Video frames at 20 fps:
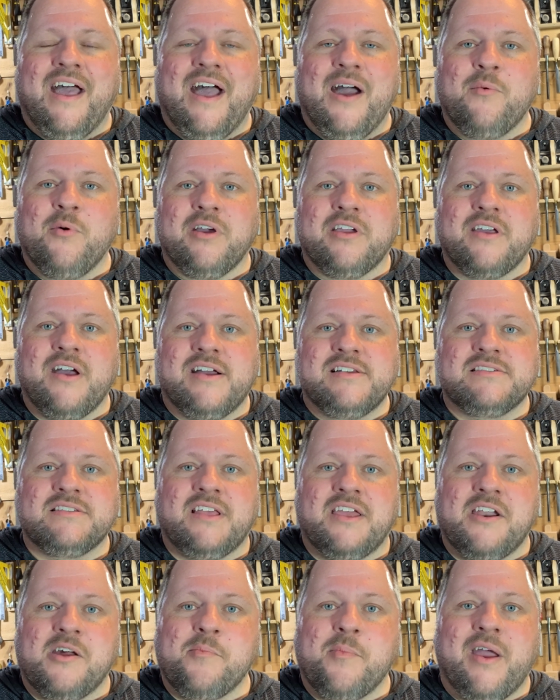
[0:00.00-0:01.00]
what God's
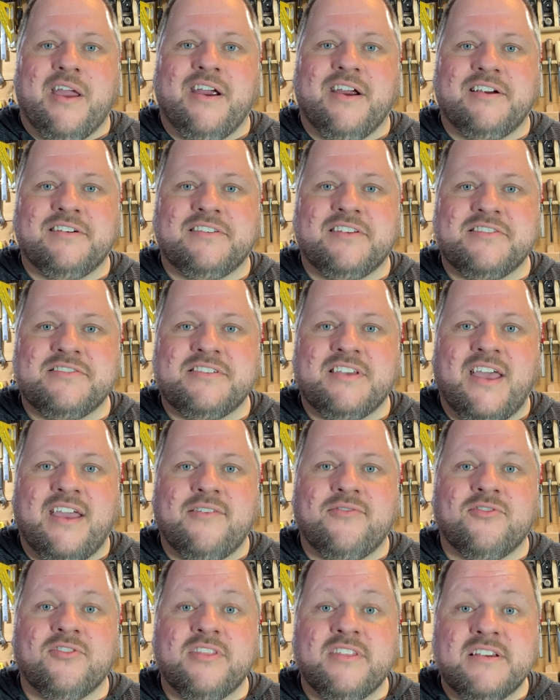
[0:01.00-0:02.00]
laid on my heart to say
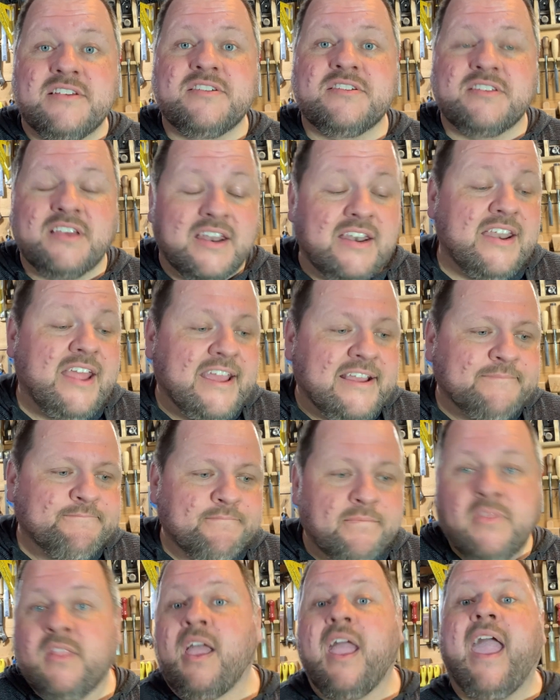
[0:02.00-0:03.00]
for this Sunday
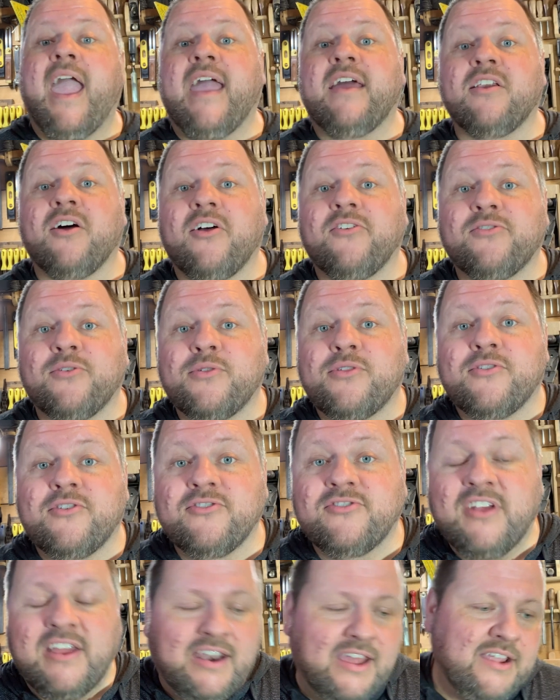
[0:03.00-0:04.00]
and also
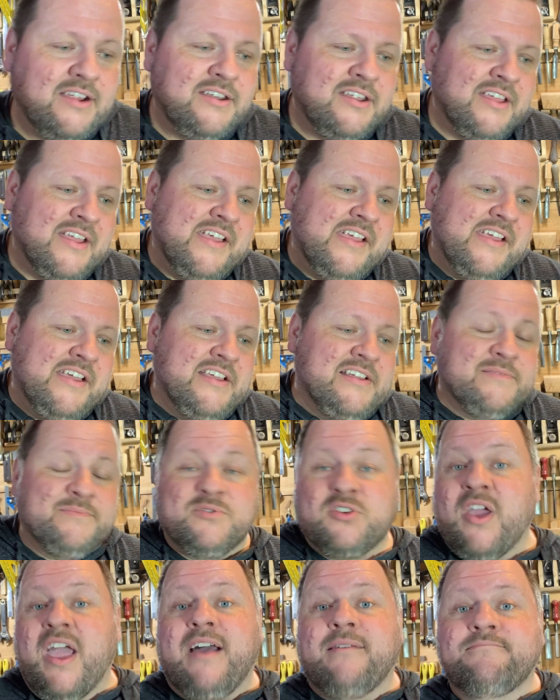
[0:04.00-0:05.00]
Thursday night.
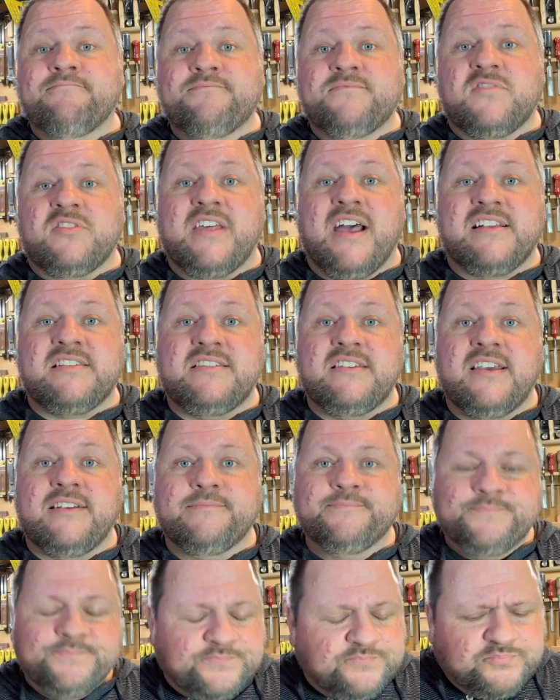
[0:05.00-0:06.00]
So that's
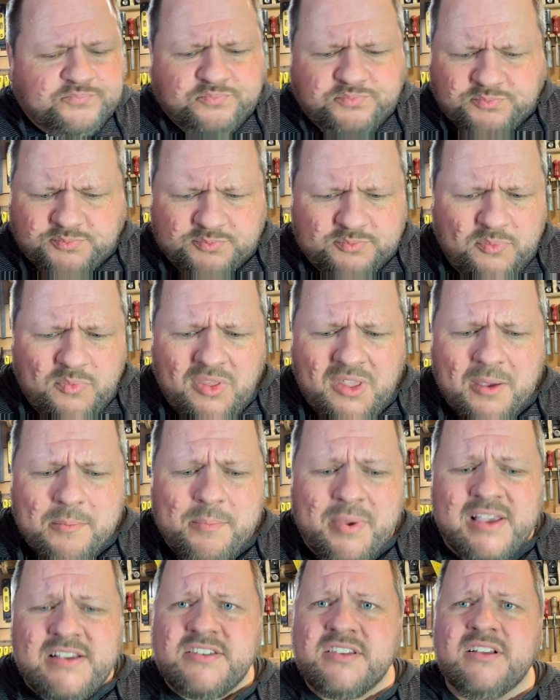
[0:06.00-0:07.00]
it.
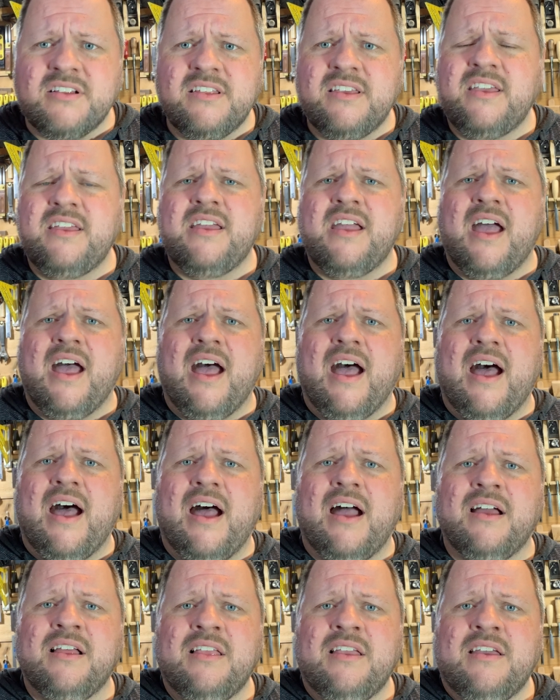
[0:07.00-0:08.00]
Basically,
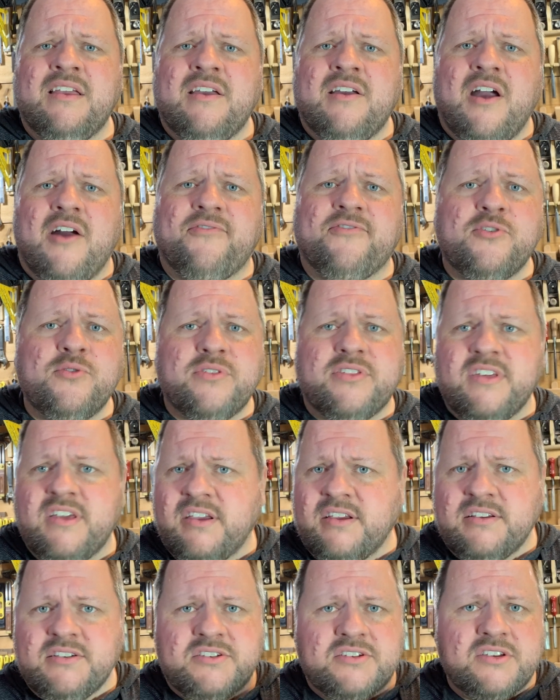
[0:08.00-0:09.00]
a few
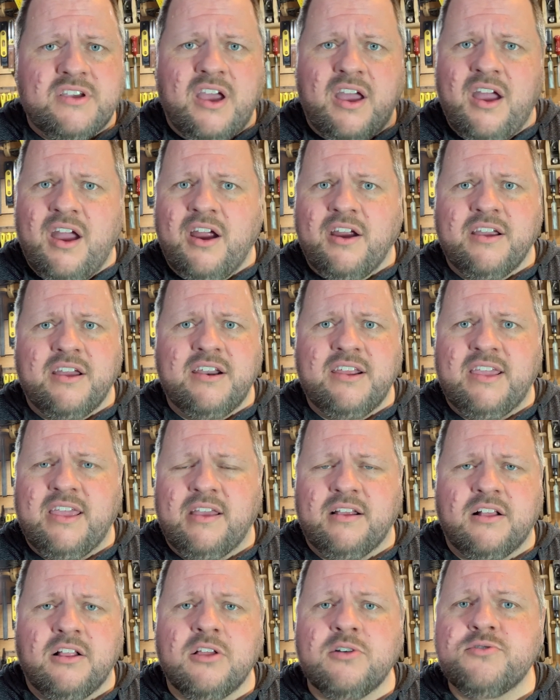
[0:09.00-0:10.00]
things are going to
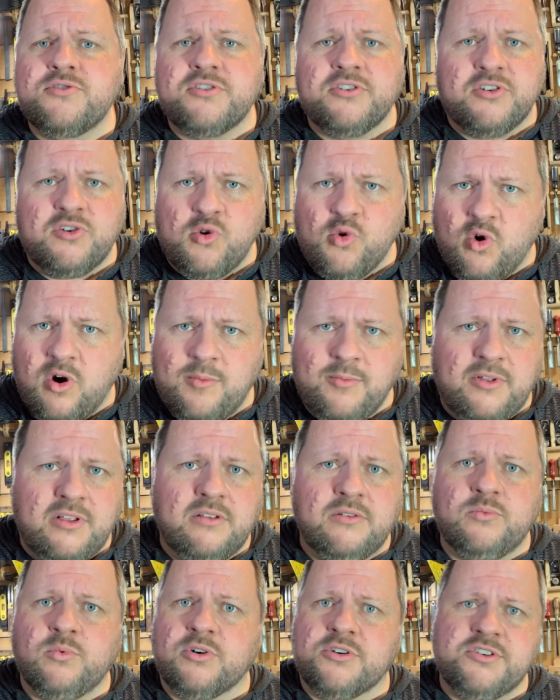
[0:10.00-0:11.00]
get closer to
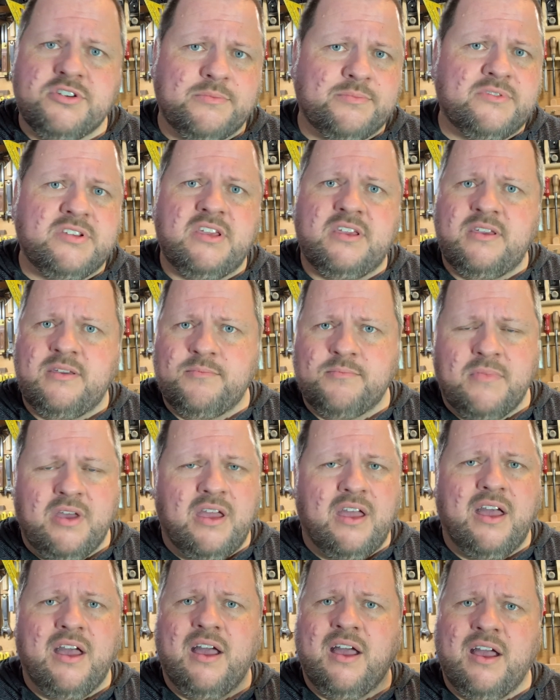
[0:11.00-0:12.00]
normal. Worship team,
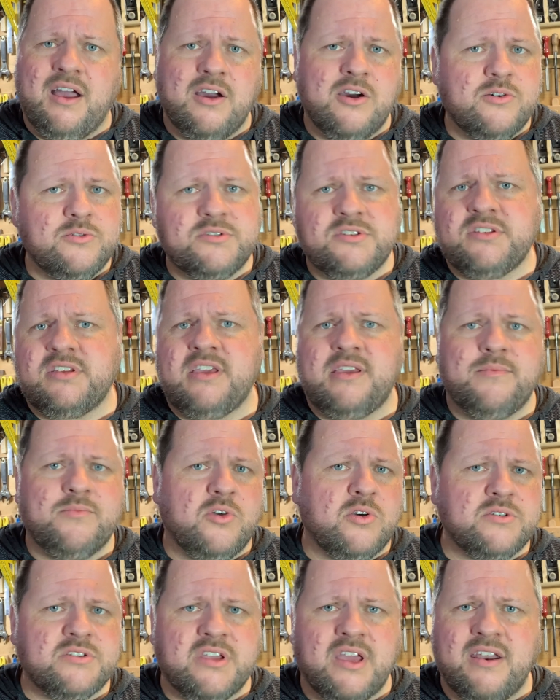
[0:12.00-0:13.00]
host team,
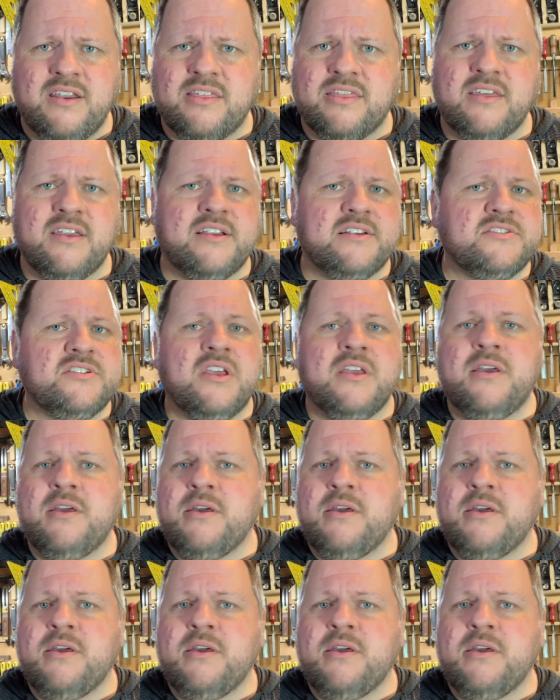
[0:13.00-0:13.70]
those kind of things.